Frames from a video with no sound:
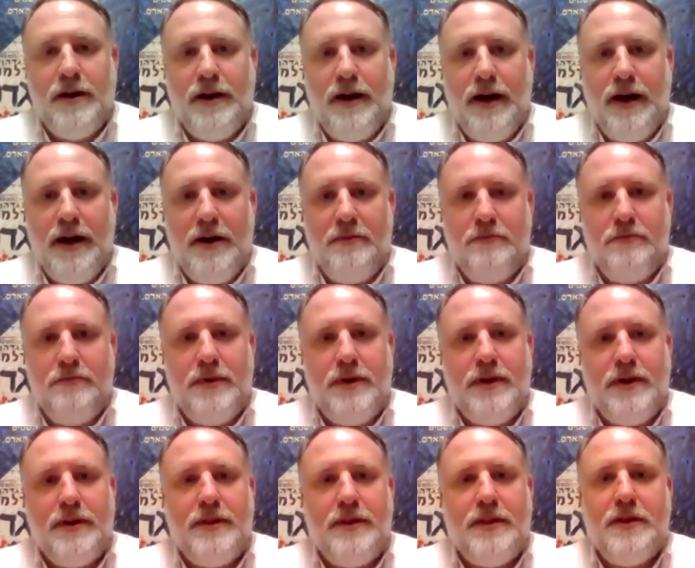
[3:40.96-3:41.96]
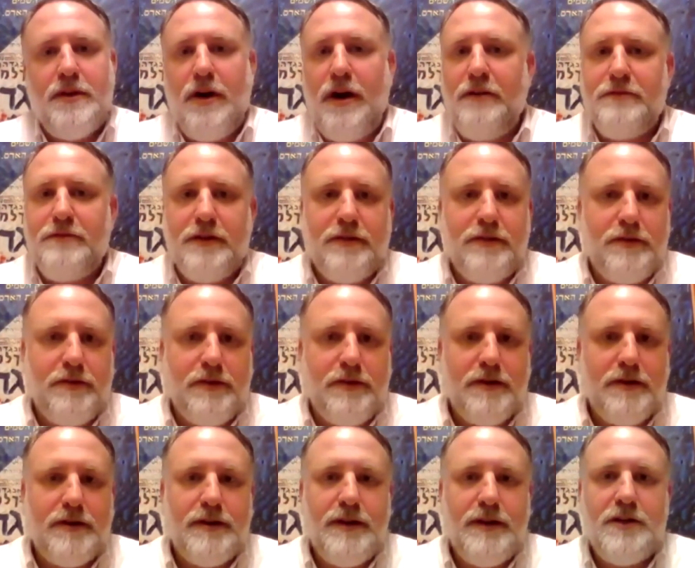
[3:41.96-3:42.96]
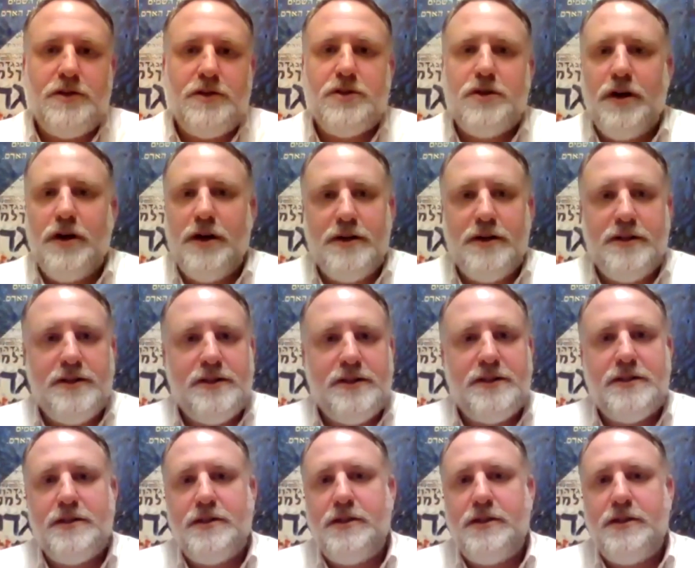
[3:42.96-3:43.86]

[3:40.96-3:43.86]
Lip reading: the officer in charge,